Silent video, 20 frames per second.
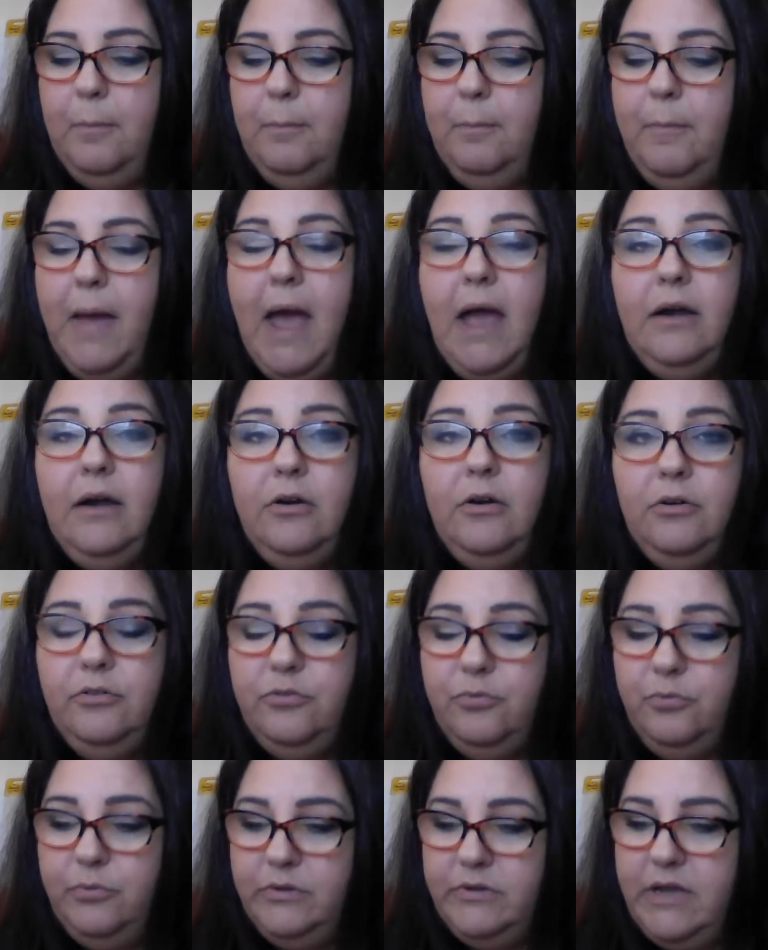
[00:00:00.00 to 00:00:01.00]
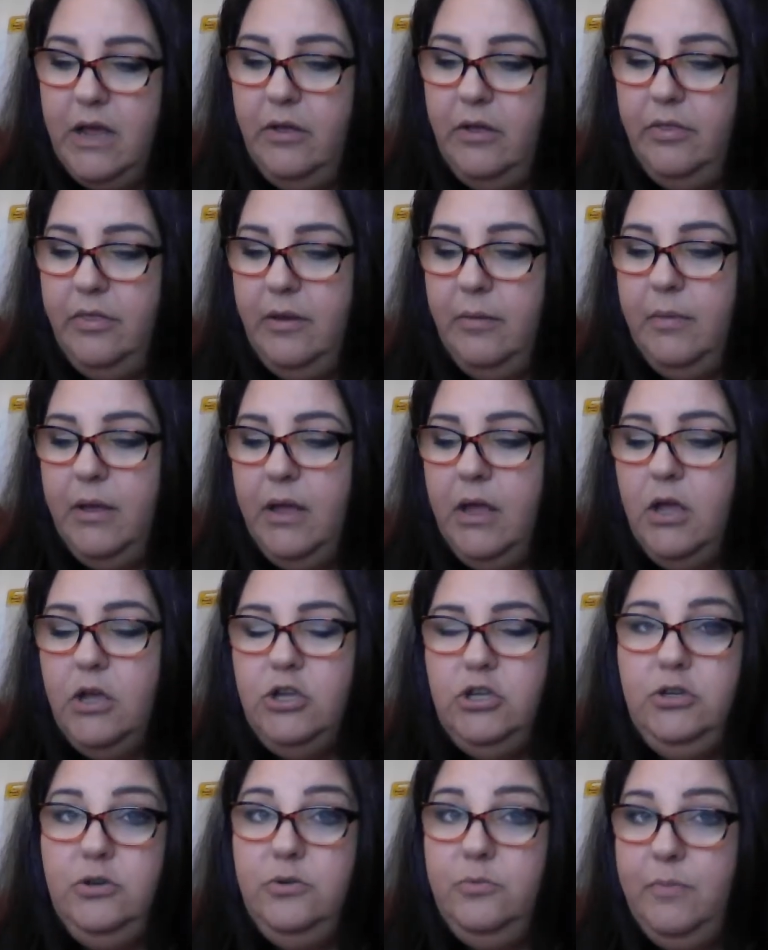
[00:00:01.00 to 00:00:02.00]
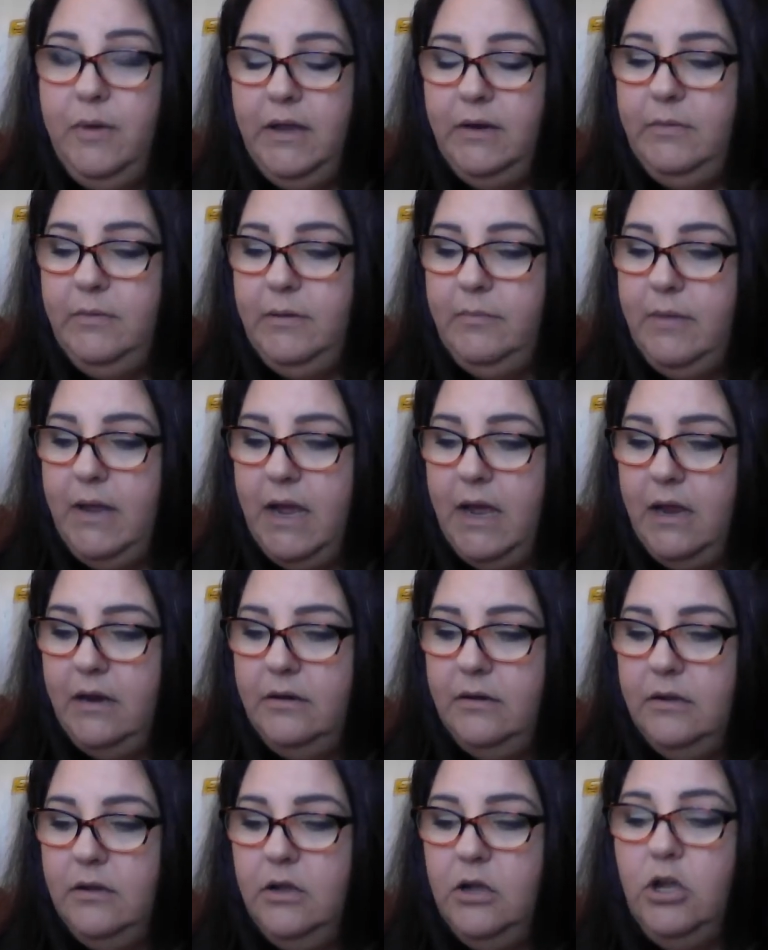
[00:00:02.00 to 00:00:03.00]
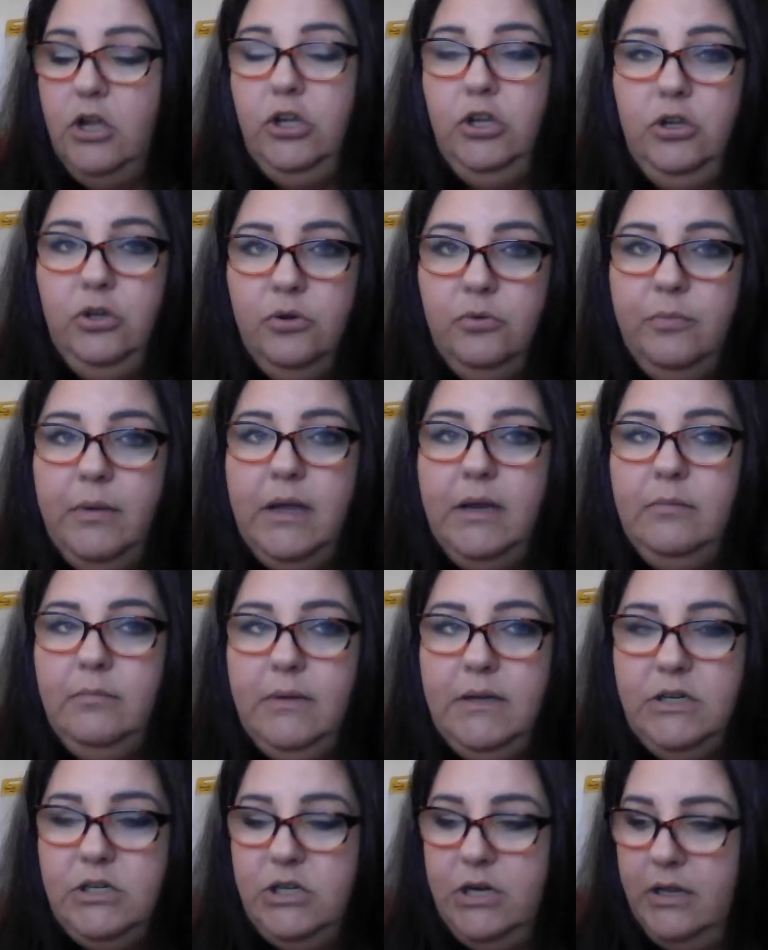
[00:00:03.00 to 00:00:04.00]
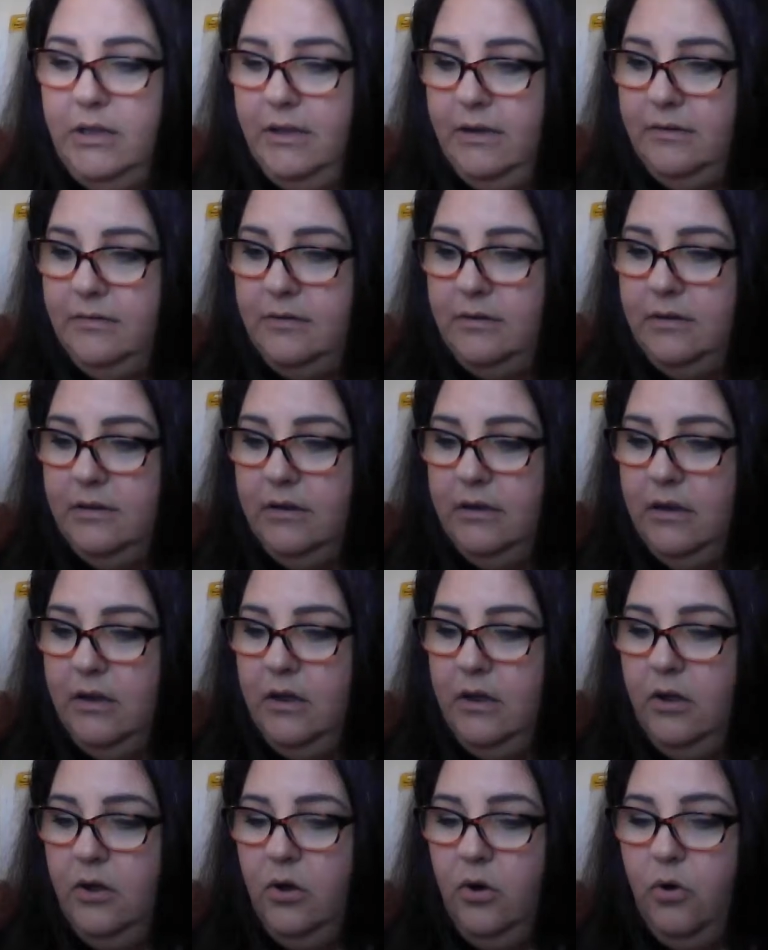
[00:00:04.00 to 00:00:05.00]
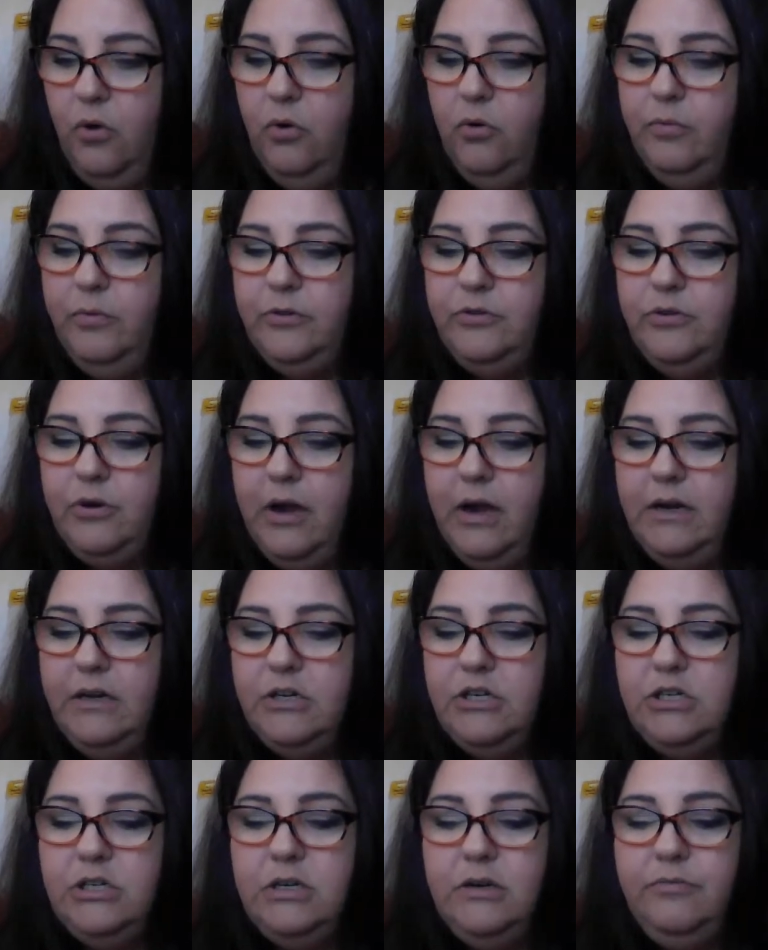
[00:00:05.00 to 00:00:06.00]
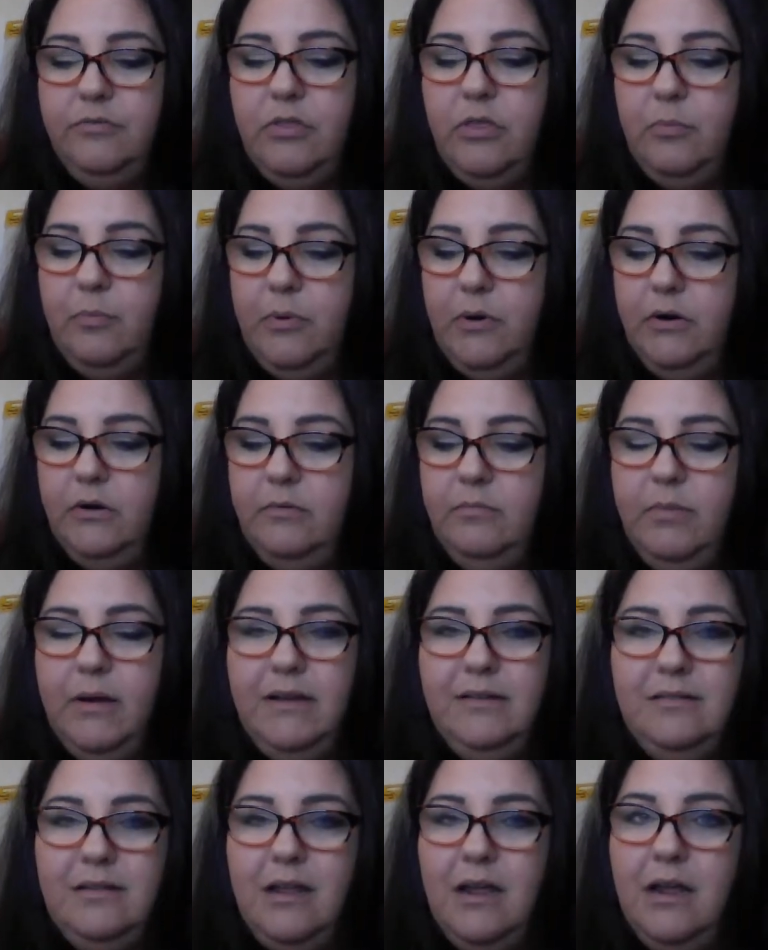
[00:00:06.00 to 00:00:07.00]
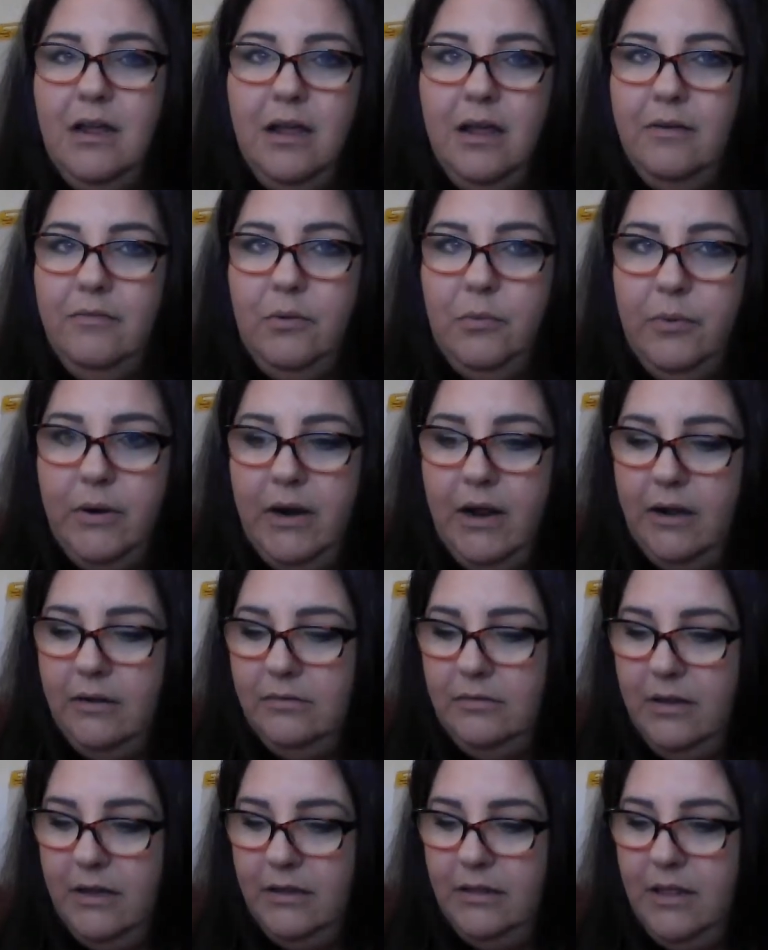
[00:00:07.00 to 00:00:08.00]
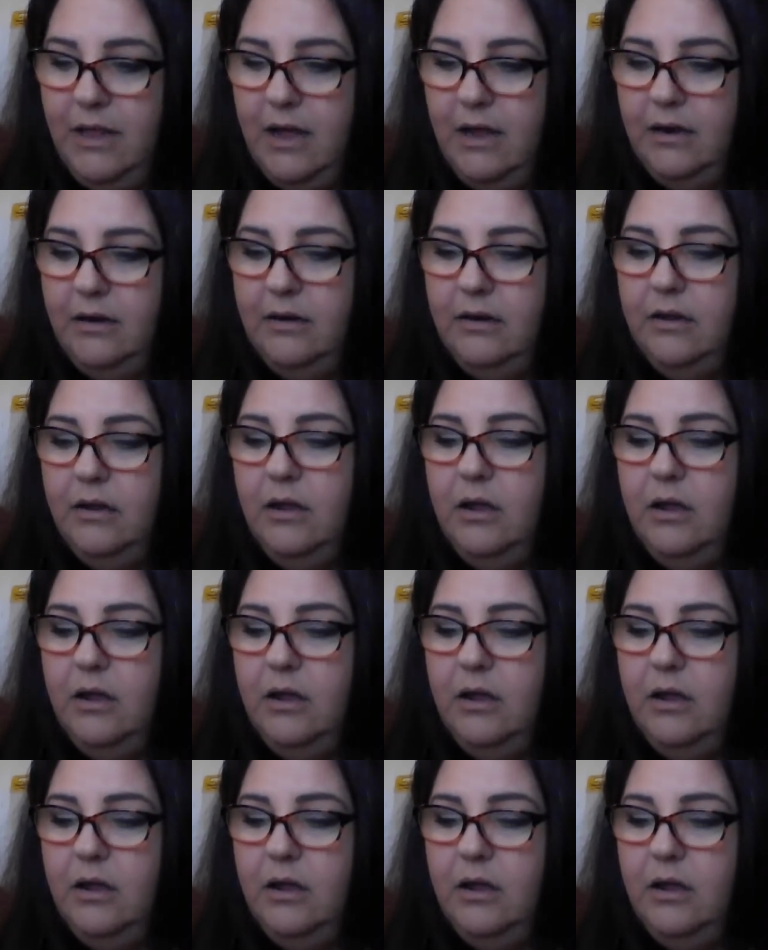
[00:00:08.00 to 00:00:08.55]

Batterers will tell them, you made me mad, you made me jealous, or will try to shift the burden by saying, everyone acts like that.